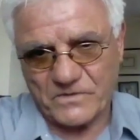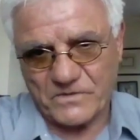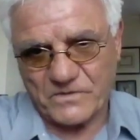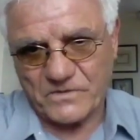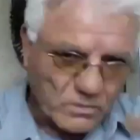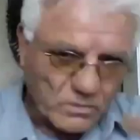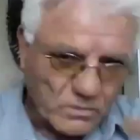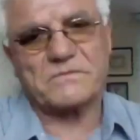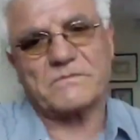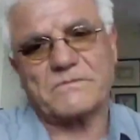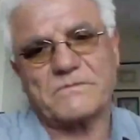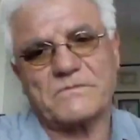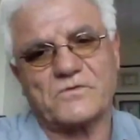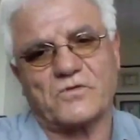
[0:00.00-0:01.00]
the whole
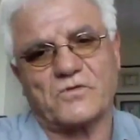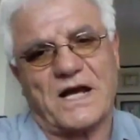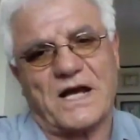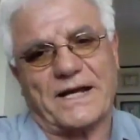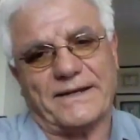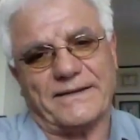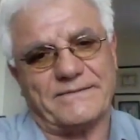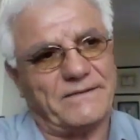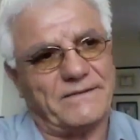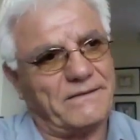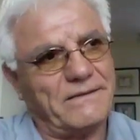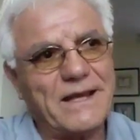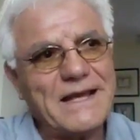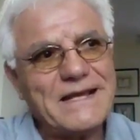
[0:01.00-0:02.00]
society.
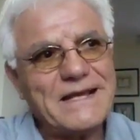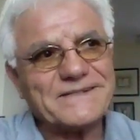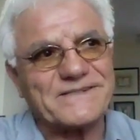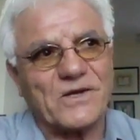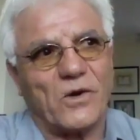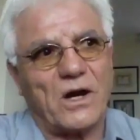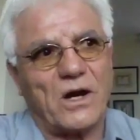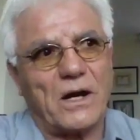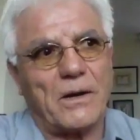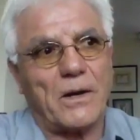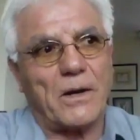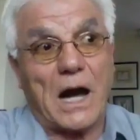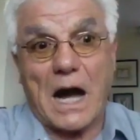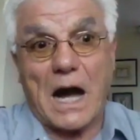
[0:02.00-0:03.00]
So
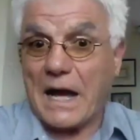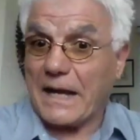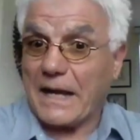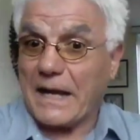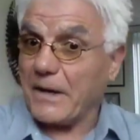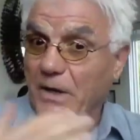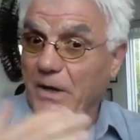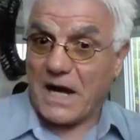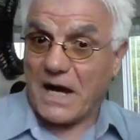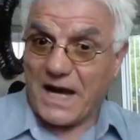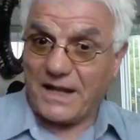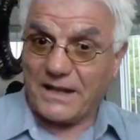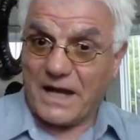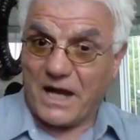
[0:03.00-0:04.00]

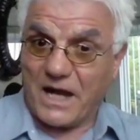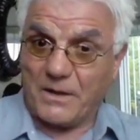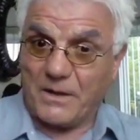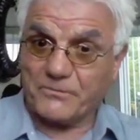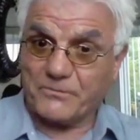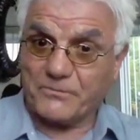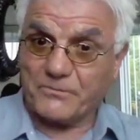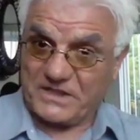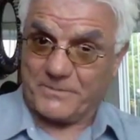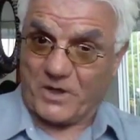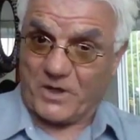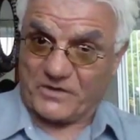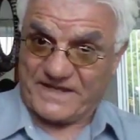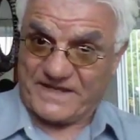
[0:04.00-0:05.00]
I'm talking
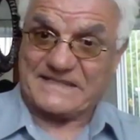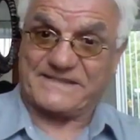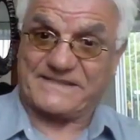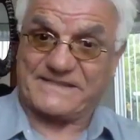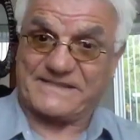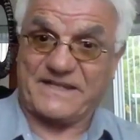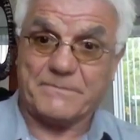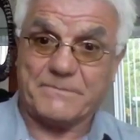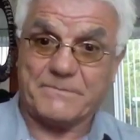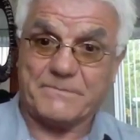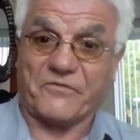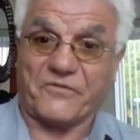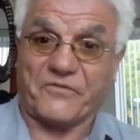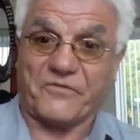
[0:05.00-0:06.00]
about this in
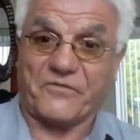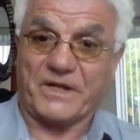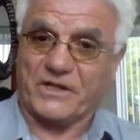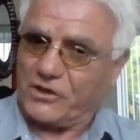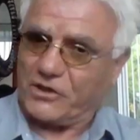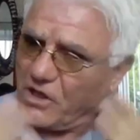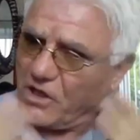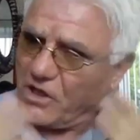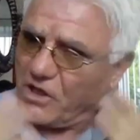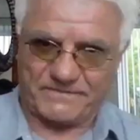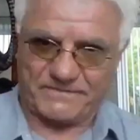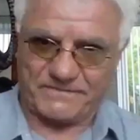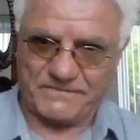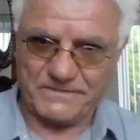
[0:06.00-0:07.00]
my film a
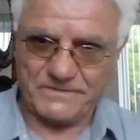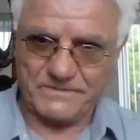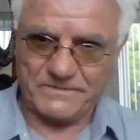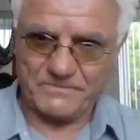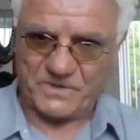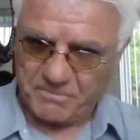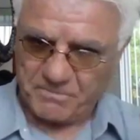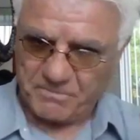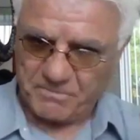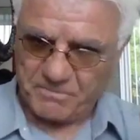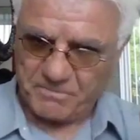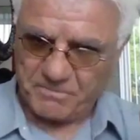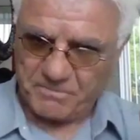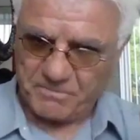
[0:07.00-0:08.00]
lot. The
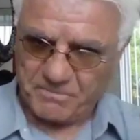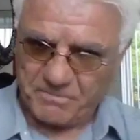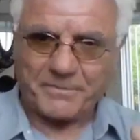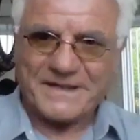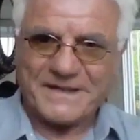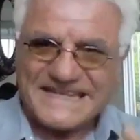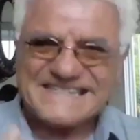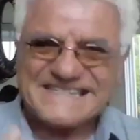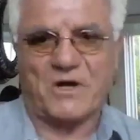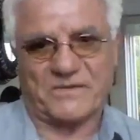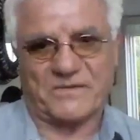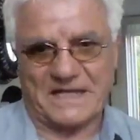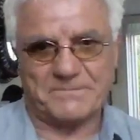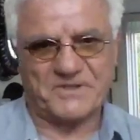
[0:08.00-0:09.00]
big part of the film is
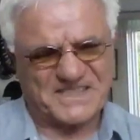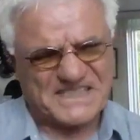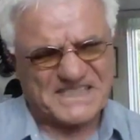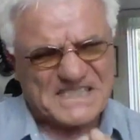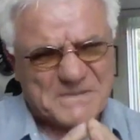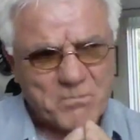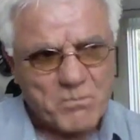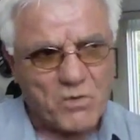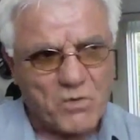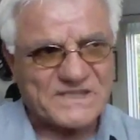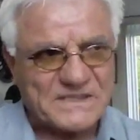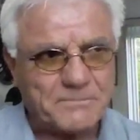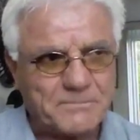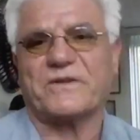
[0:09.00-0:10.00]
about that because it's the
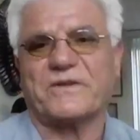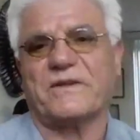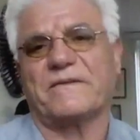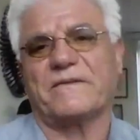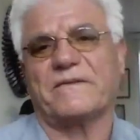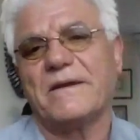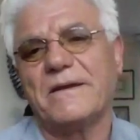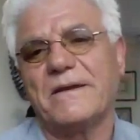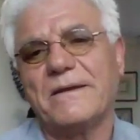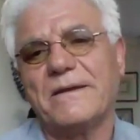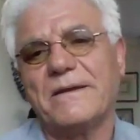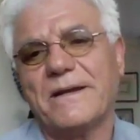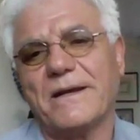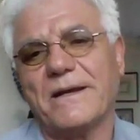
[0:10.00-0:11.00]
most important
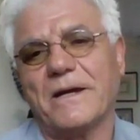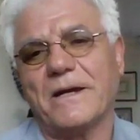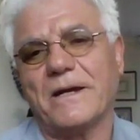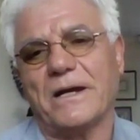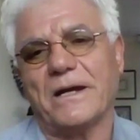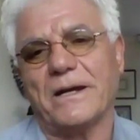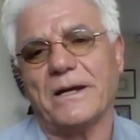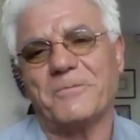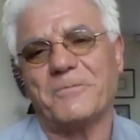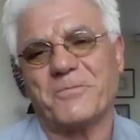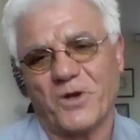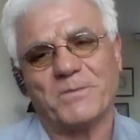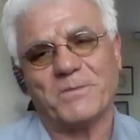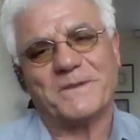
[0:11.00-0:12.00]

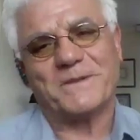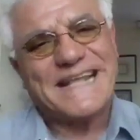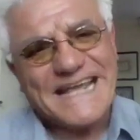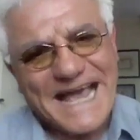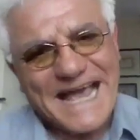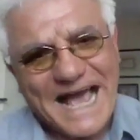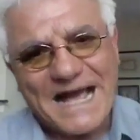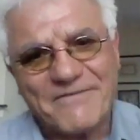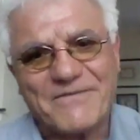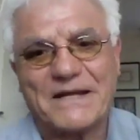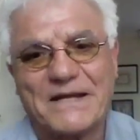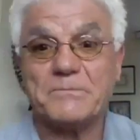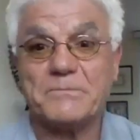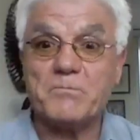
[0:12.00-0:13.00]
problem they have
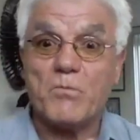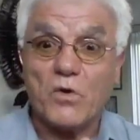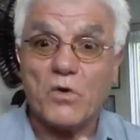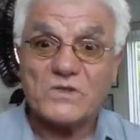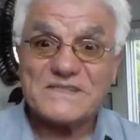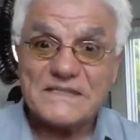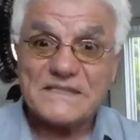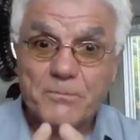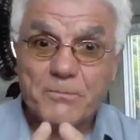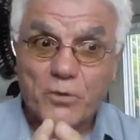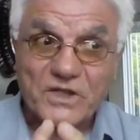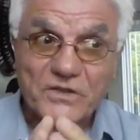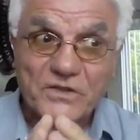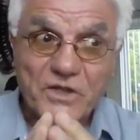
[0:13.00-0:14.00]
and most
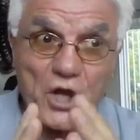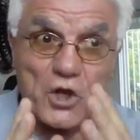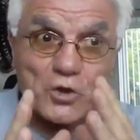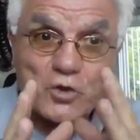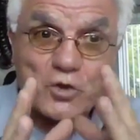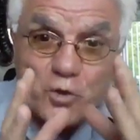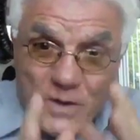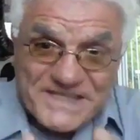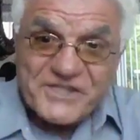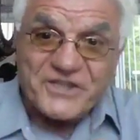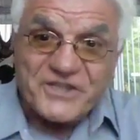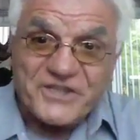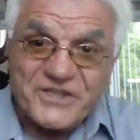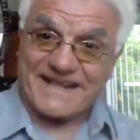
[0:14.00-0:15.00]
important
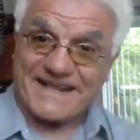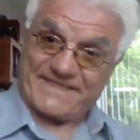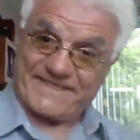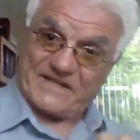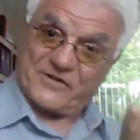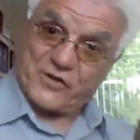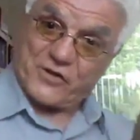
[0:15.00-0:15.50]
question that the